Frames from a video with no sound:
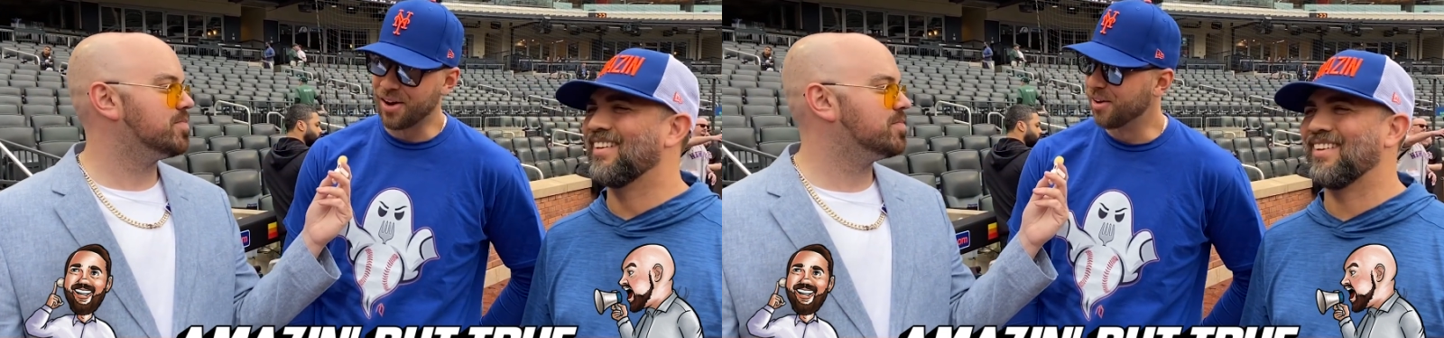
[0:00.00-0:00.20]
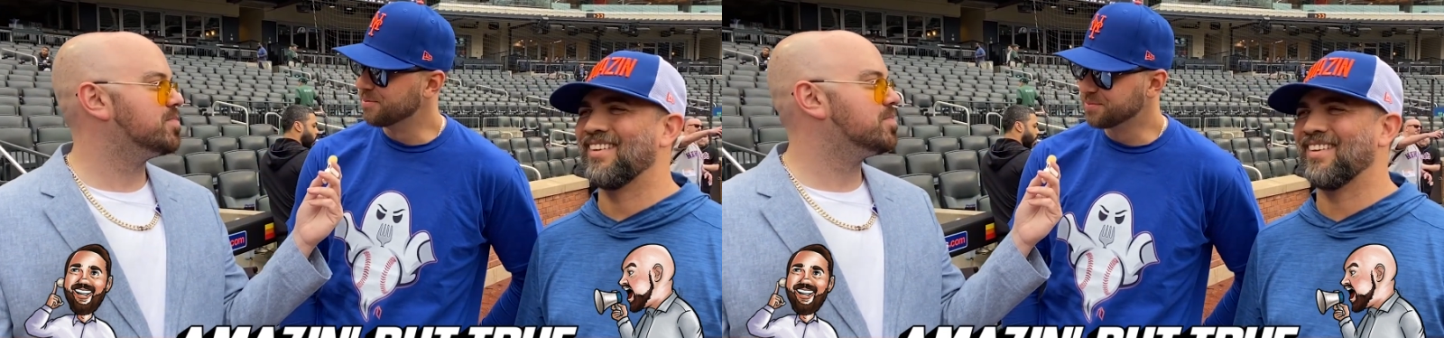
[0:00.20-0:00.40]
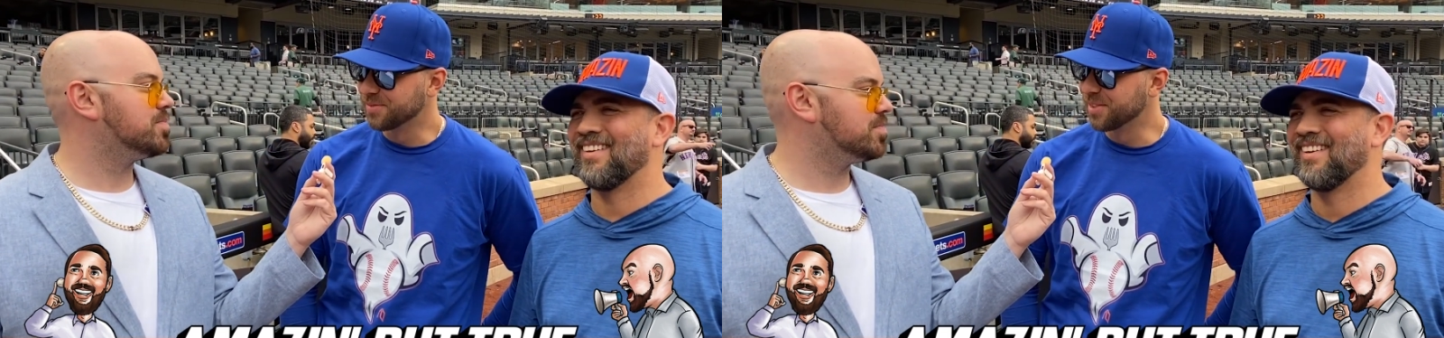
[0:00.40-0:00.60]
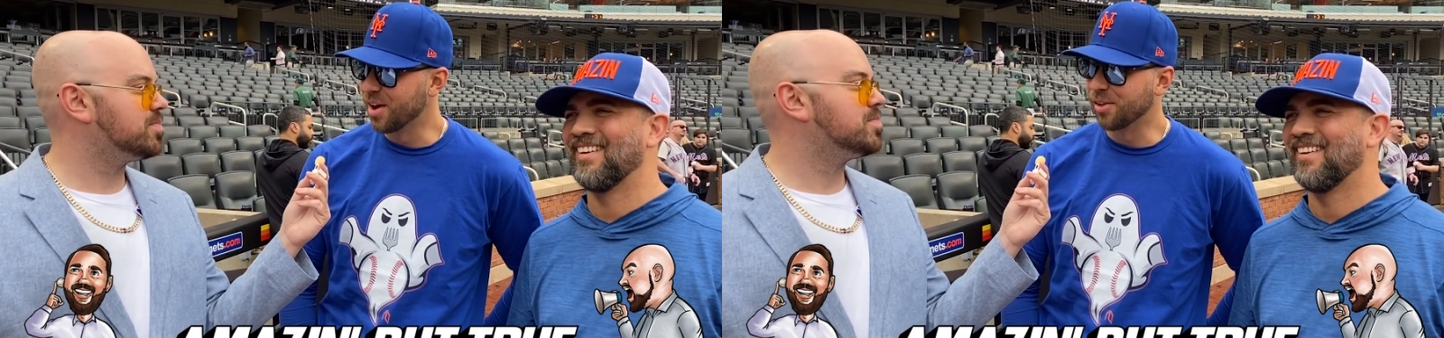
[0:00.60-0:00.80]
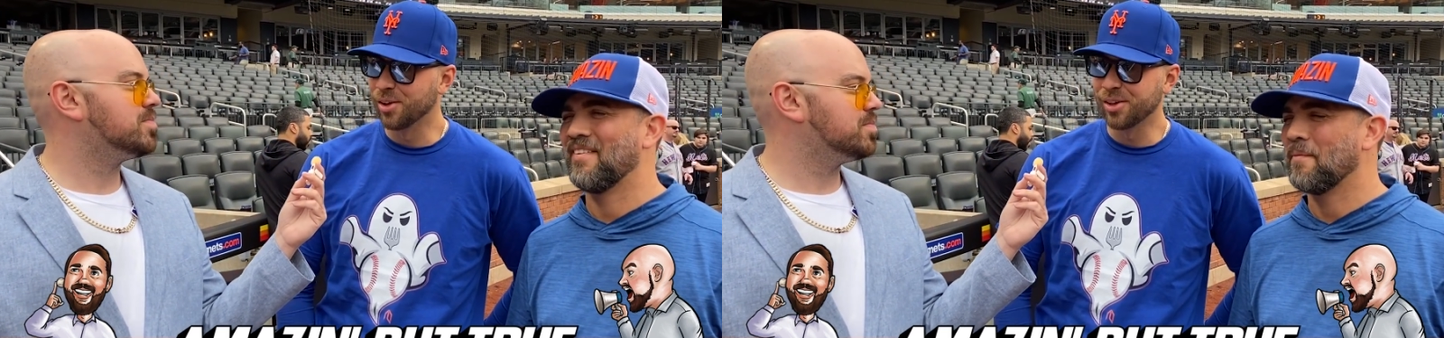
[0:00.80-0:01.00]
Speaker 1: at all.
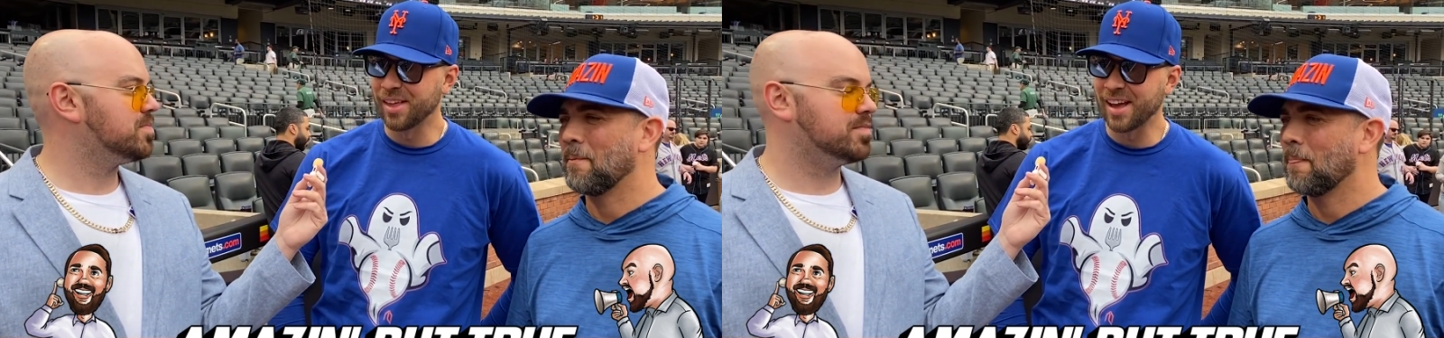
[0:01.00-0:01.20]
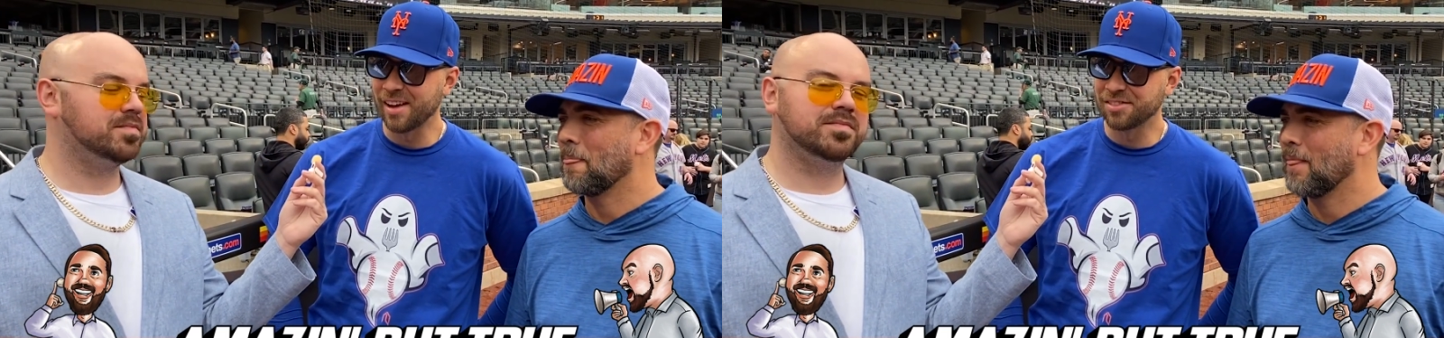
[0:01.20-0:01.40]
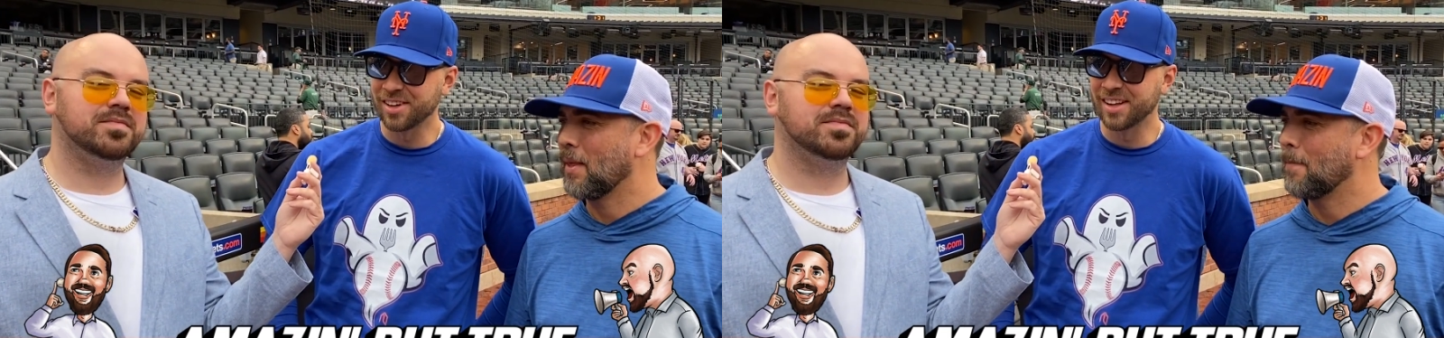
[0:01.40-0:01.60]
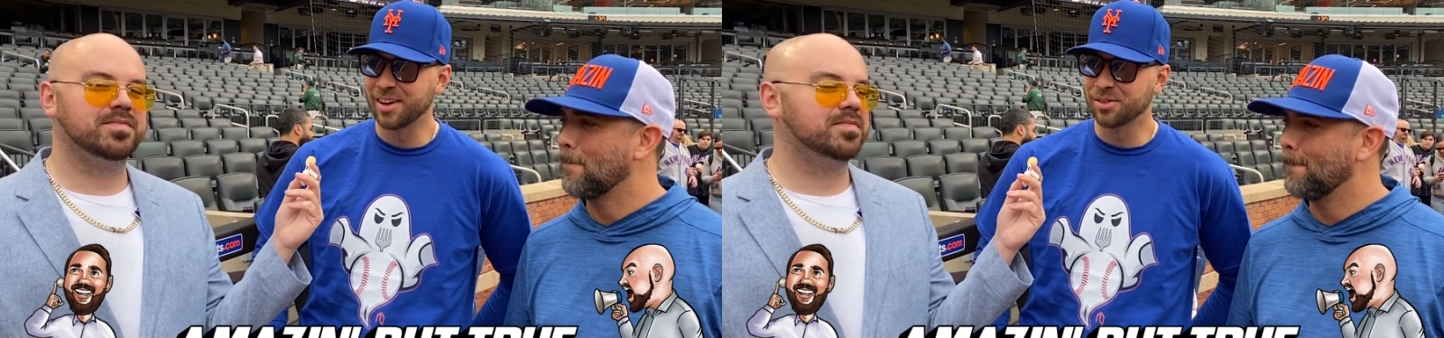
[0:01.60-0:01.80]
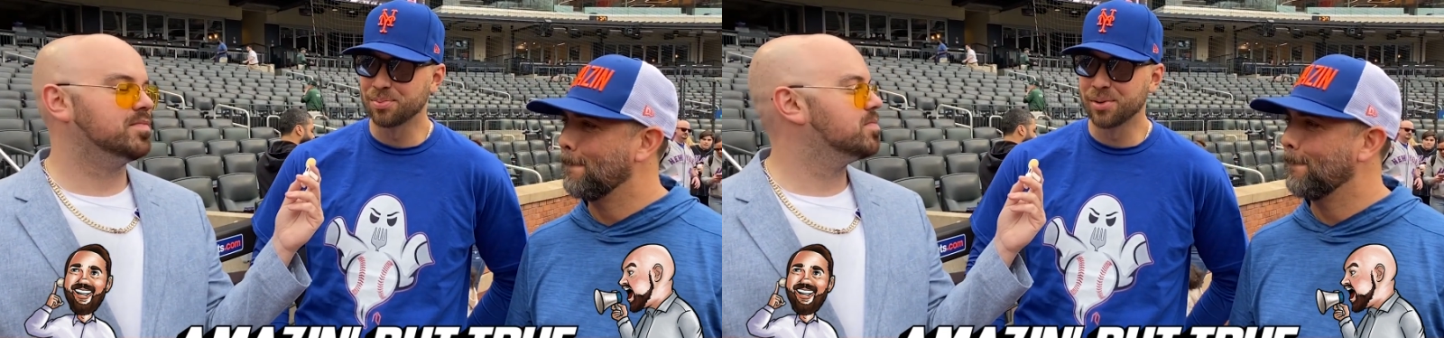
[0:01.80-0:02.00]
No, the only thing I've seen
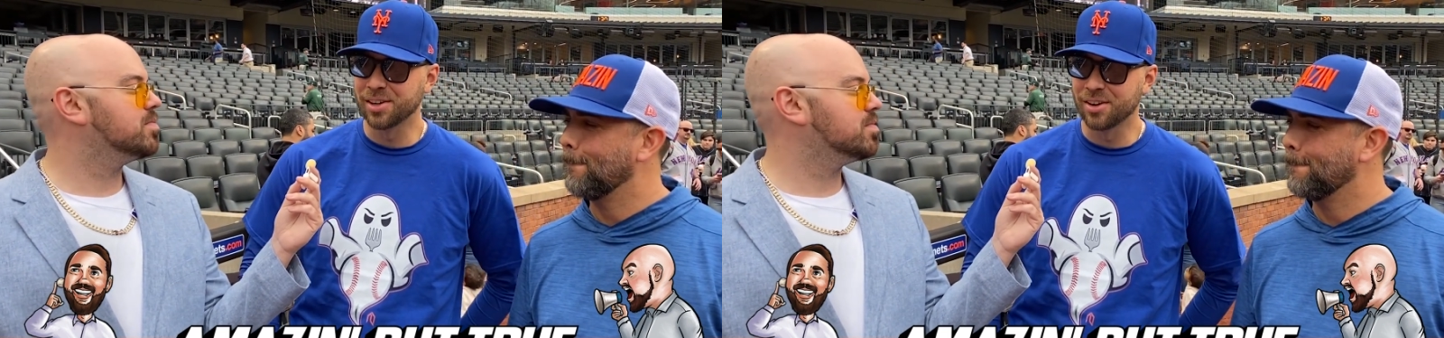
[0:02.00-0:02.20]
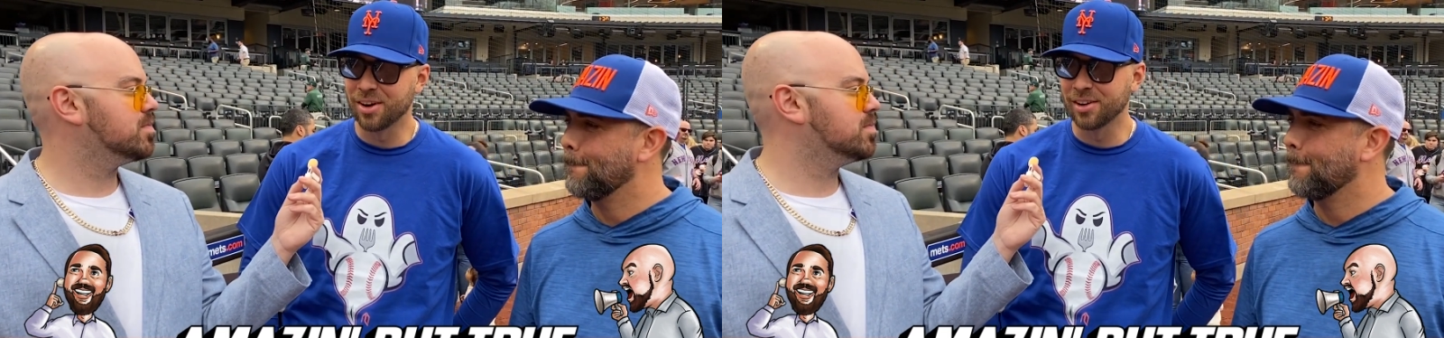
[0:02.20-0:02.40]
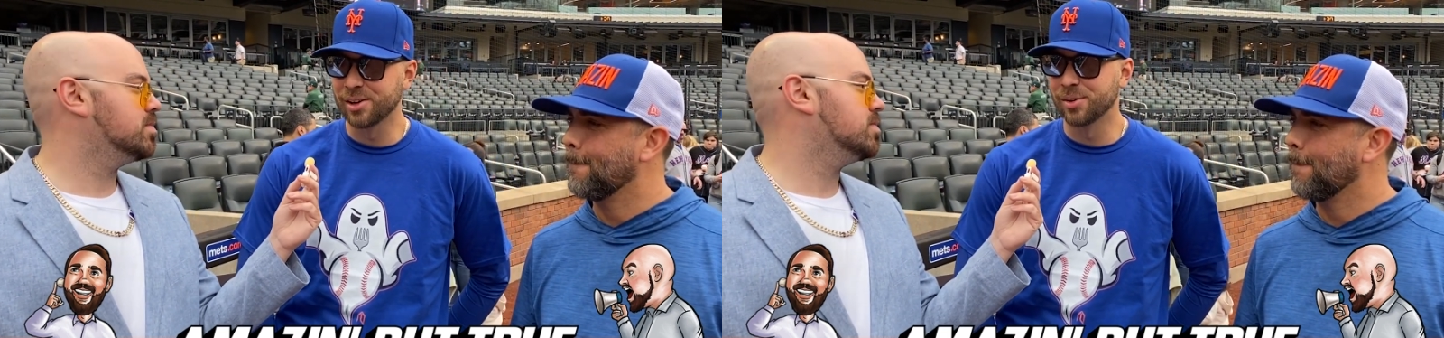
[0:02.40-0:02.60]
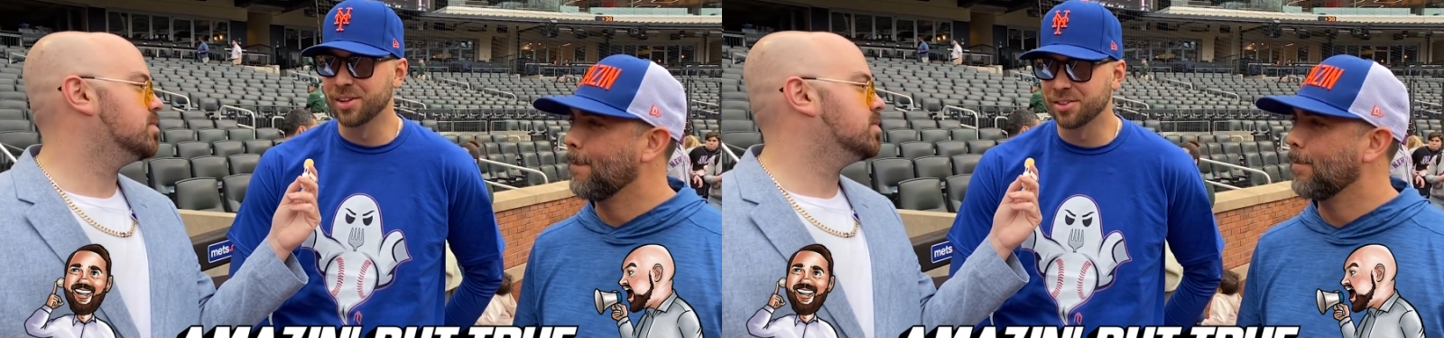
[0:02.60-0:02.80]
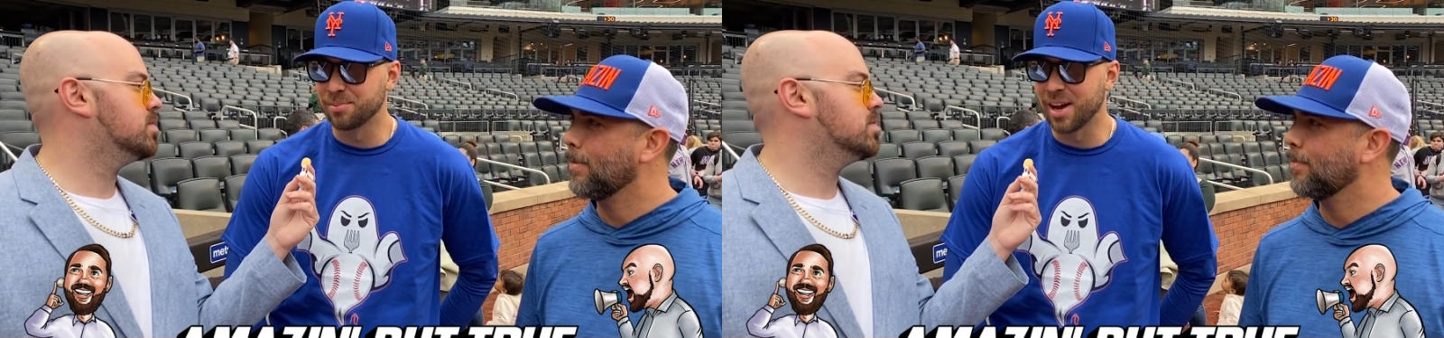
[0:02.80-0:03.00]
that was pretty gnarly was